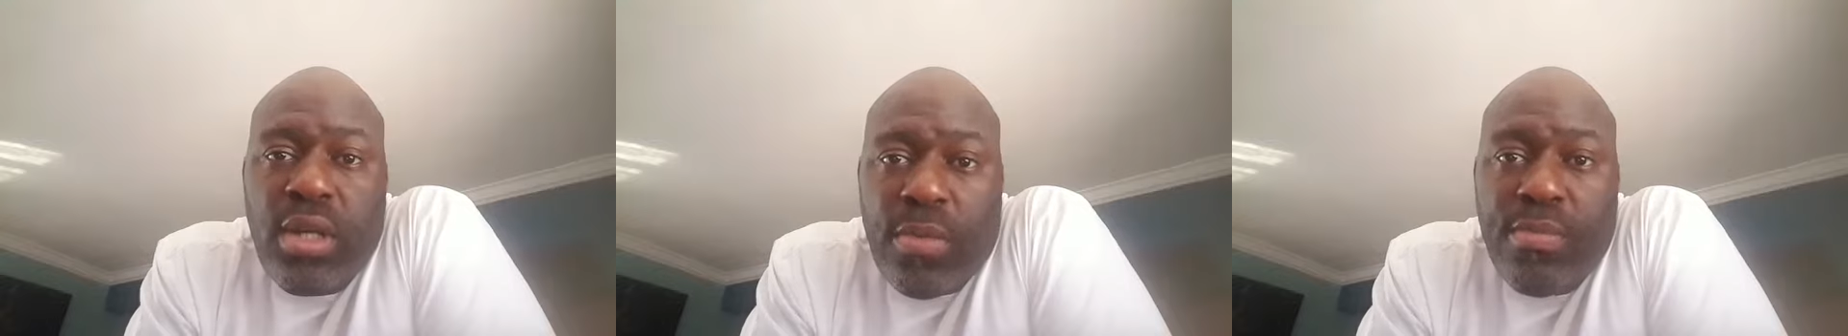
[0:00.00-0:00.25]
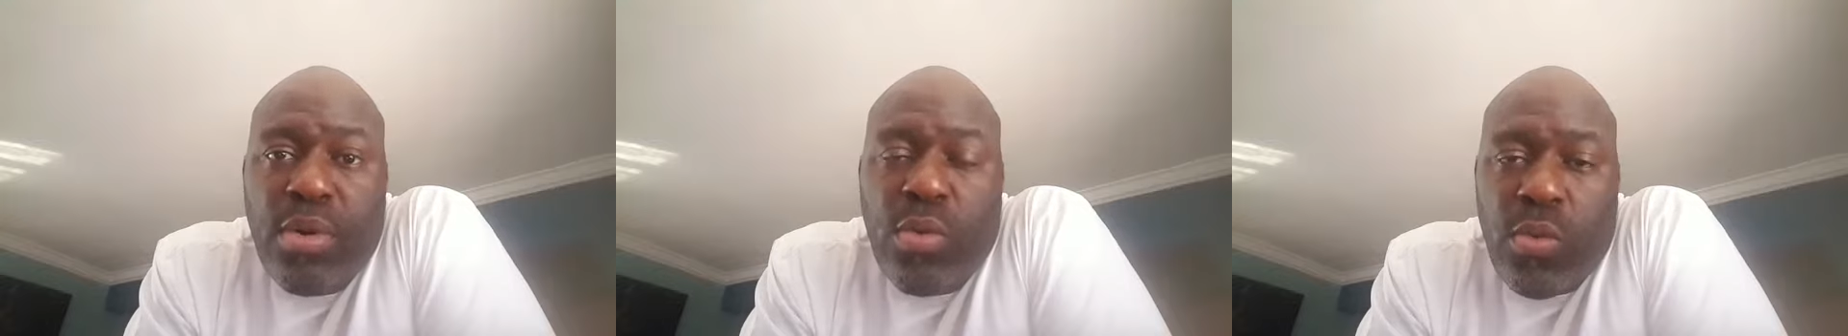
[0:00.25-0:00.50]

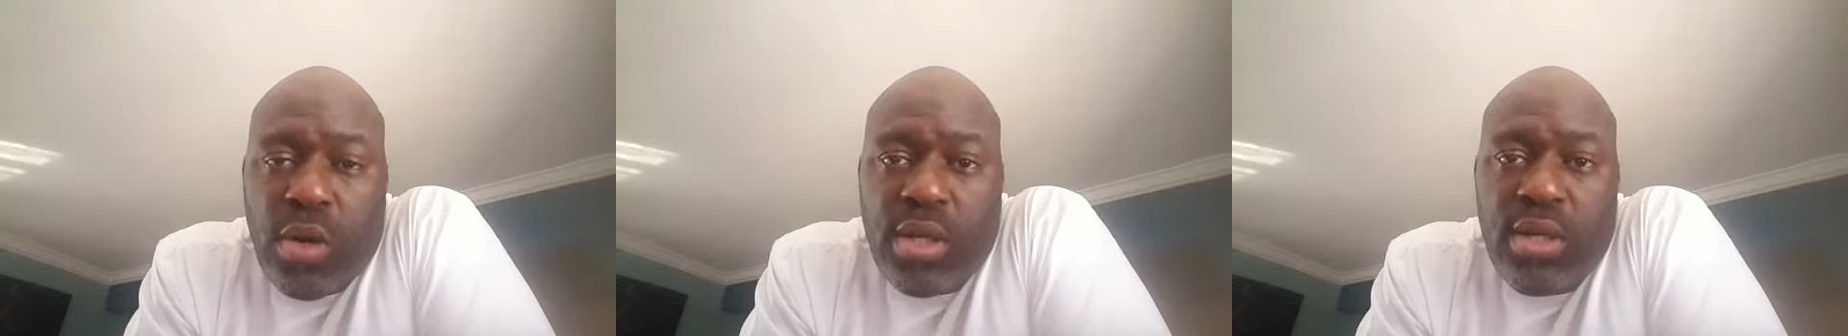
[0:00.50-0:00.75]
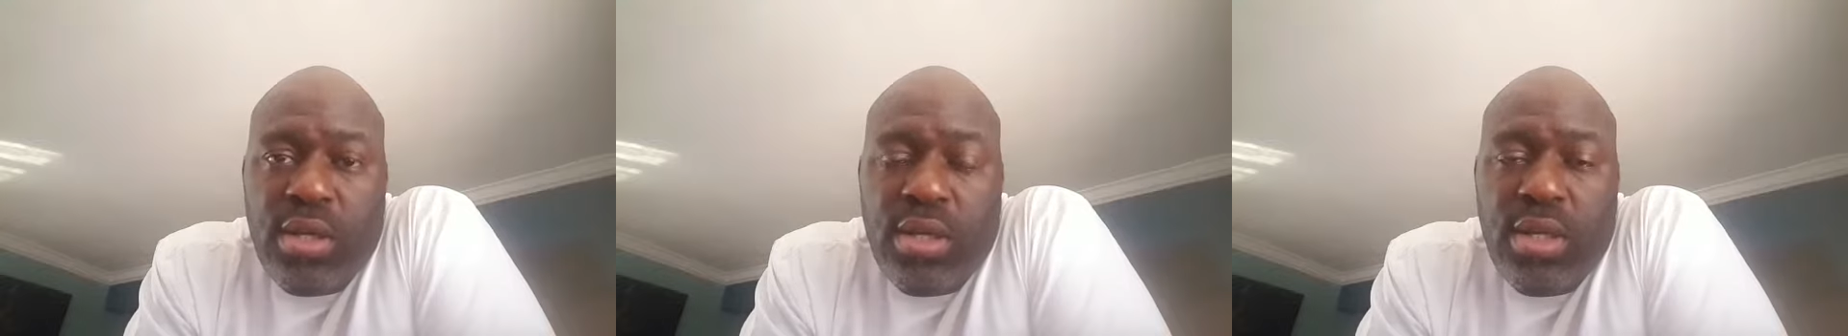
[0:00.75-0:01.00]
number
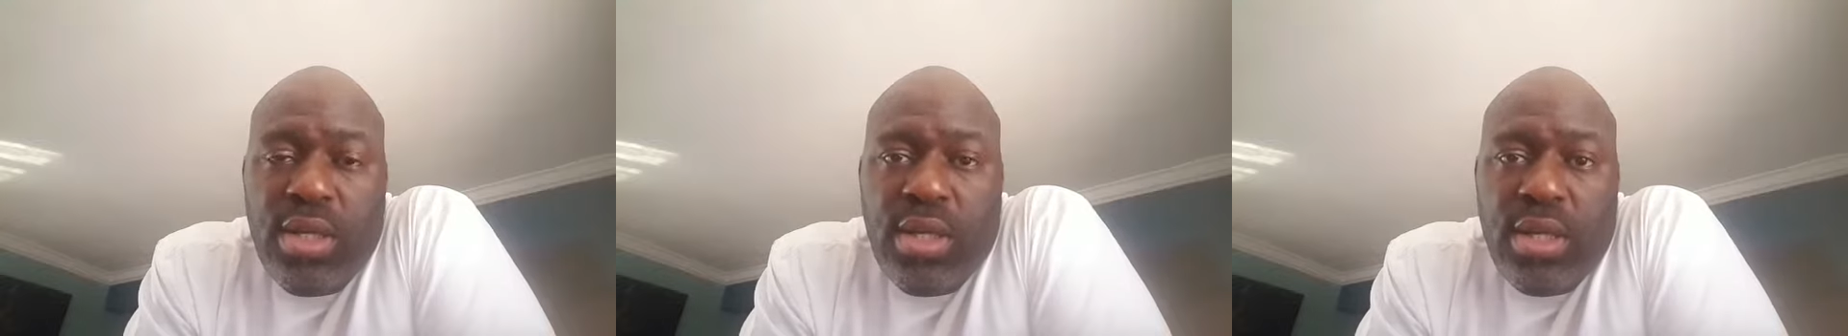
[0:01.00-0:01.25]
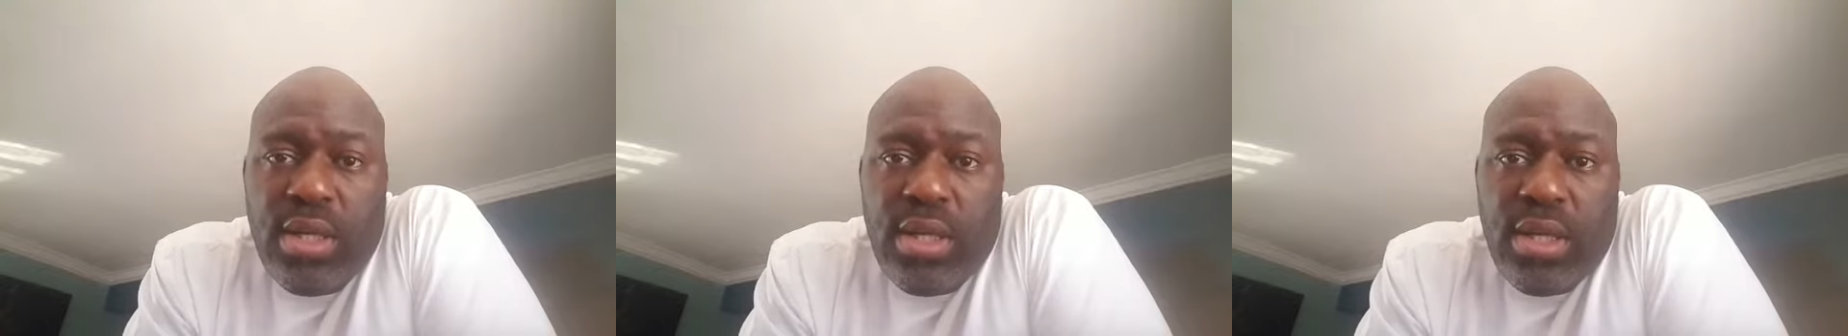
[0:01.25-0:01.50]
one.
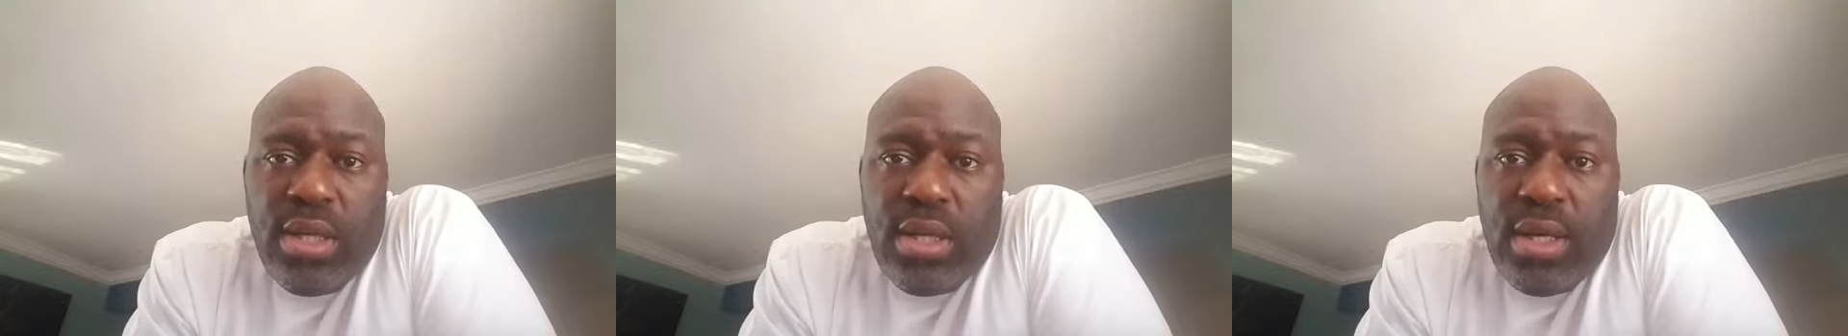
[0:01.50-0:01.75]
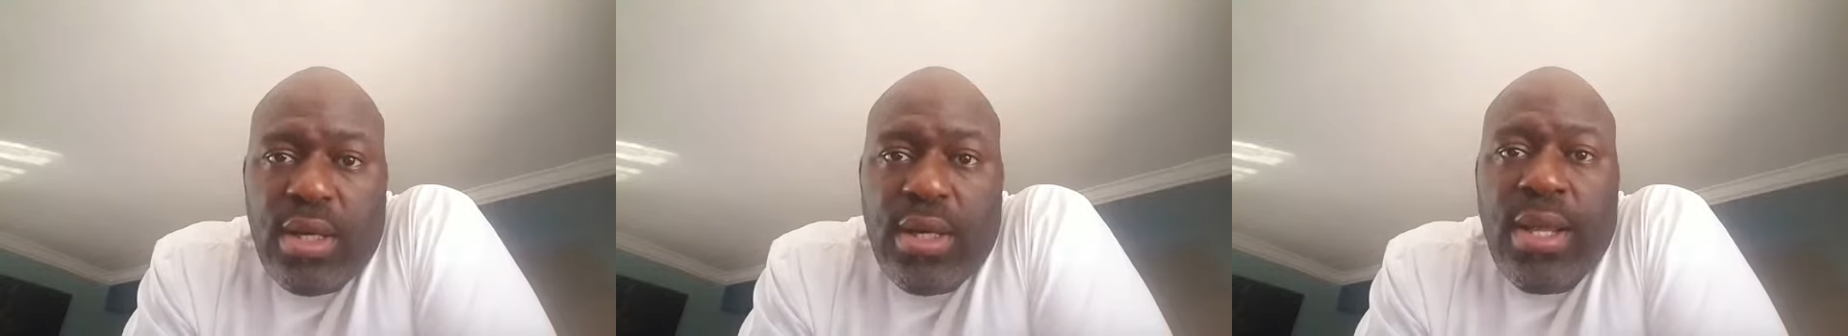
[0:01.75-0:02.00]

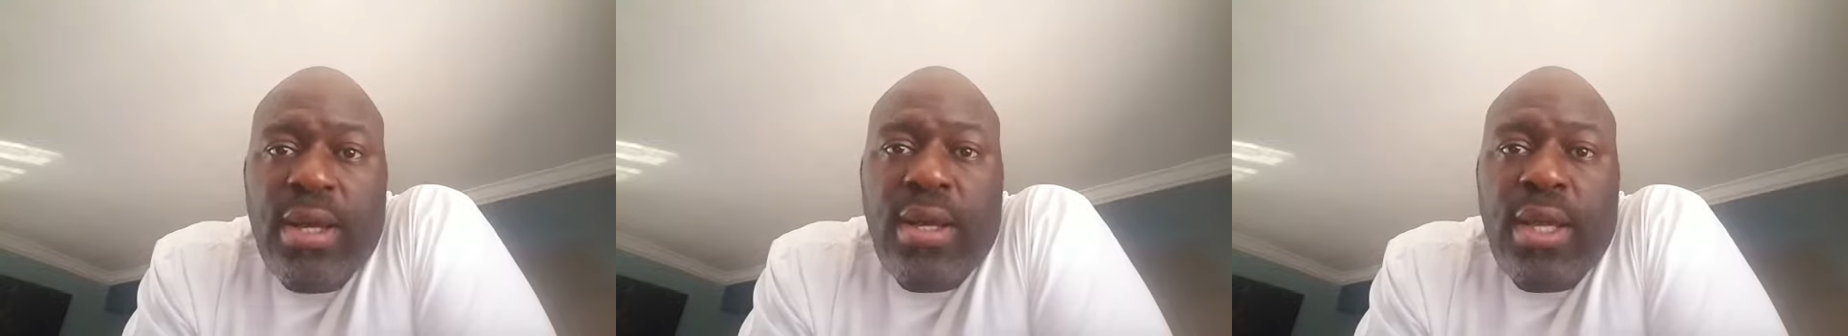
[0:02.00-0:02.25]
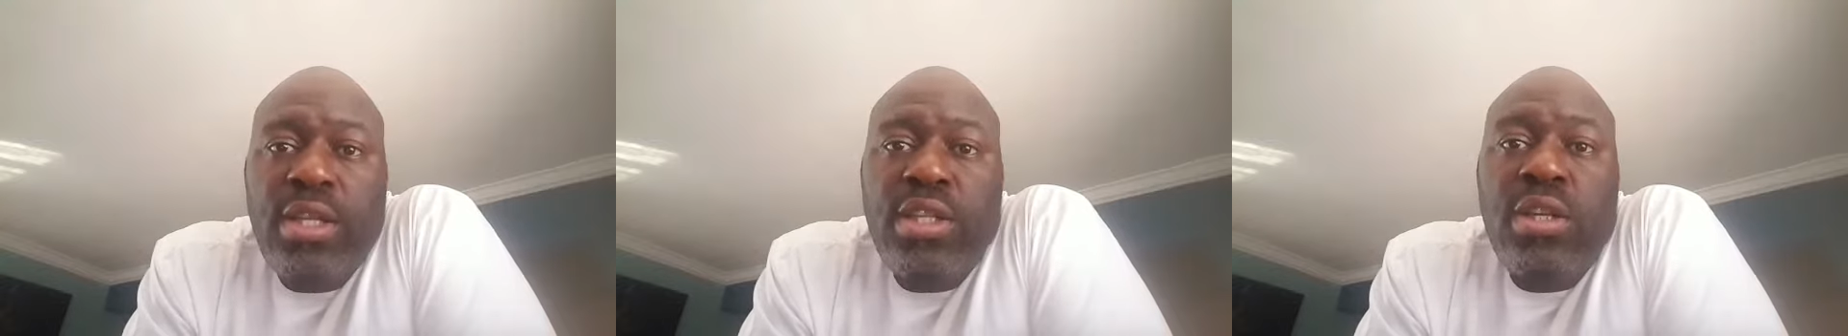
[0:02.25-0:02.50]
Let
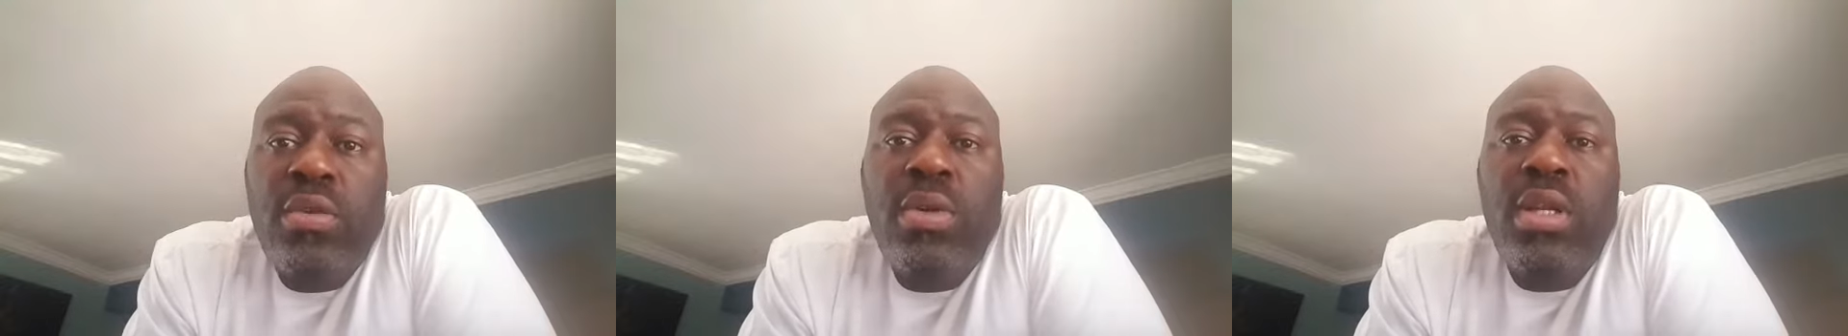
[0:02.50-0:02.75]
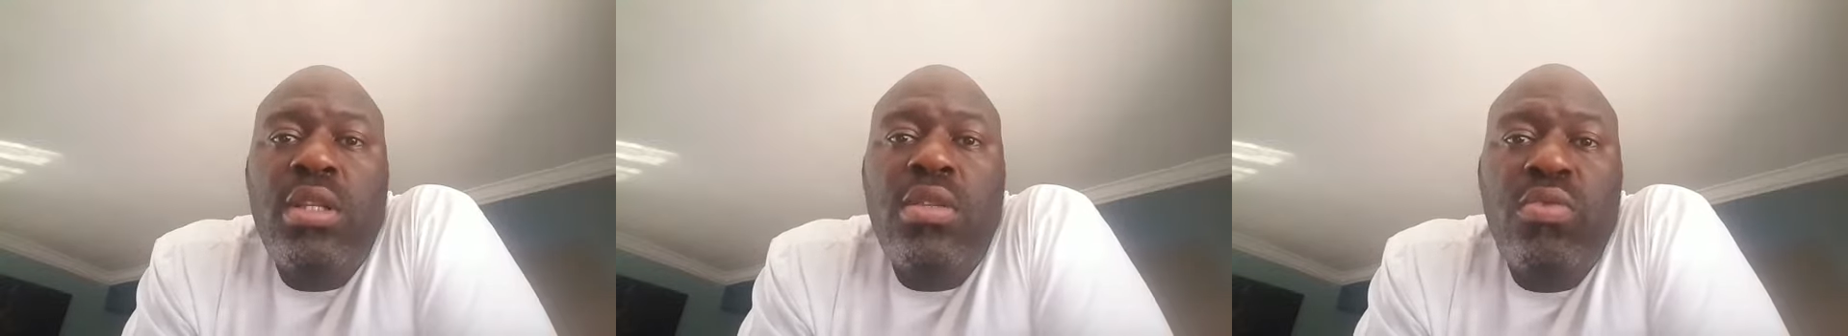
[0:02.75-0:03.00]

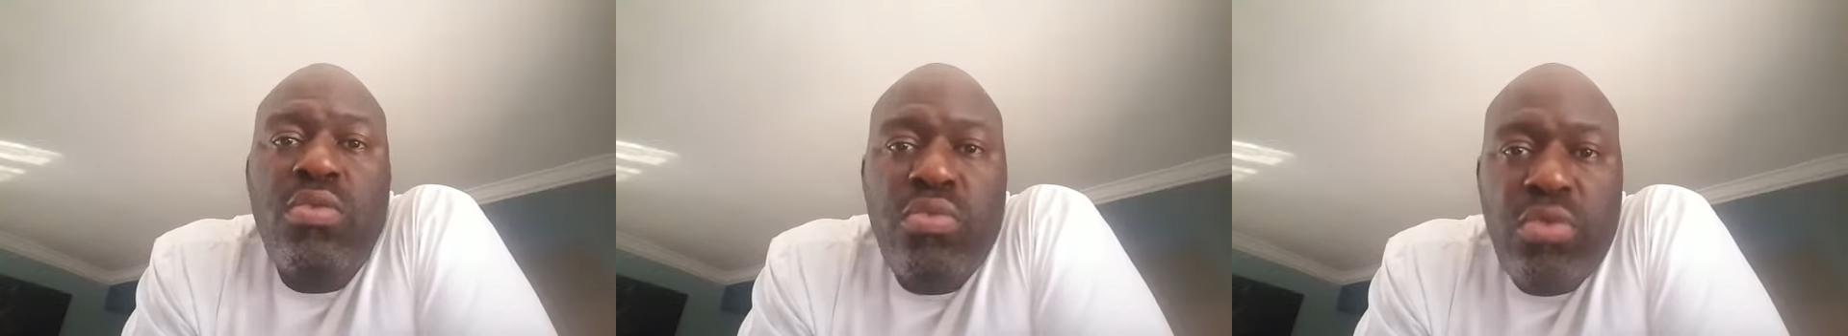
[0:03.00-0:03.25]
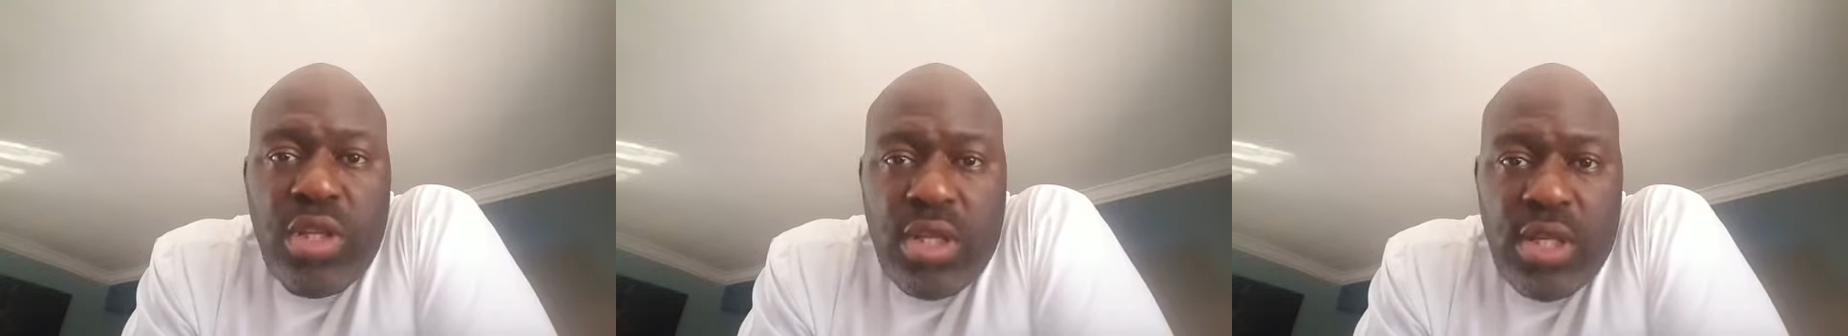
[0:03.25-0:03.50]
Nigerians
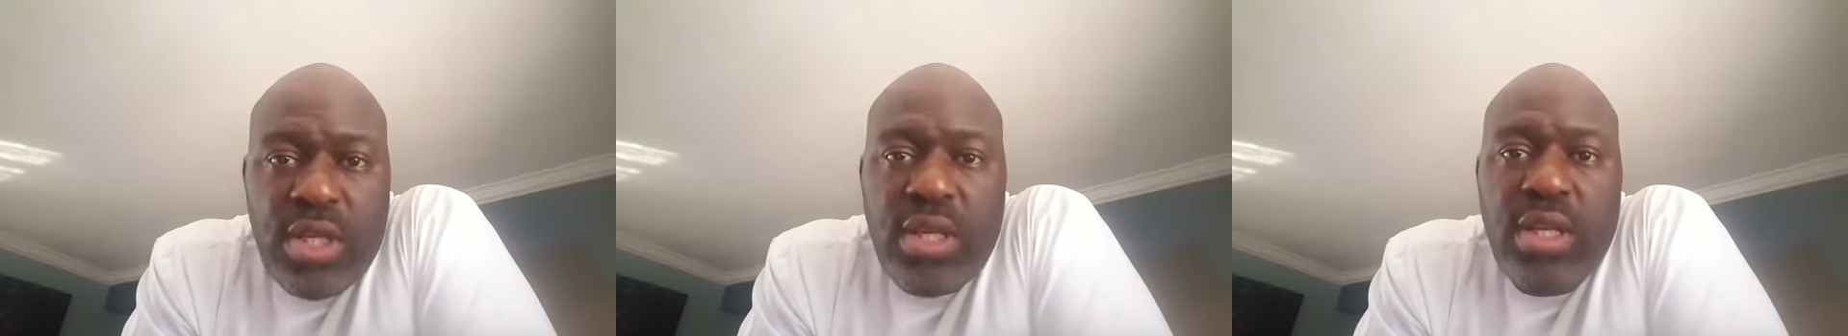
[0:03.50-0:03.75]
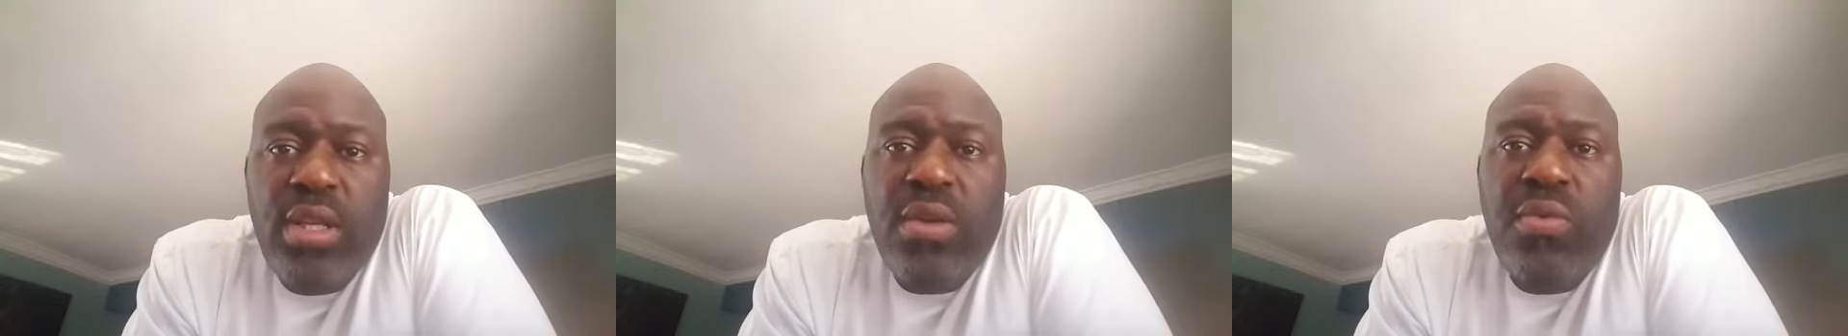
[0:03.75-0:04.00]
really,